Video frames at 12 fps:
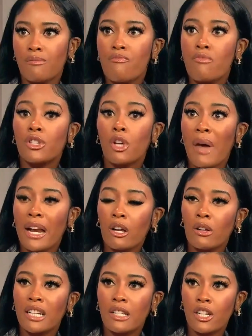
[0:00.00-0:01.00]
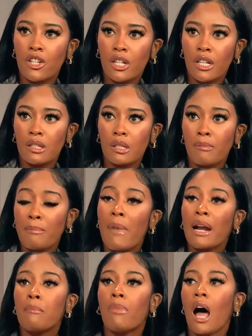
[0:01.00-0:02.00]
So medical conditions,
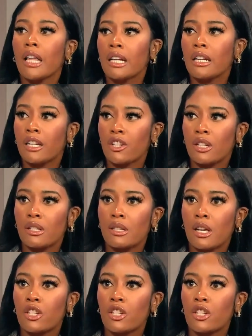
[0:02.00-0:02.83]
metabolic conditions such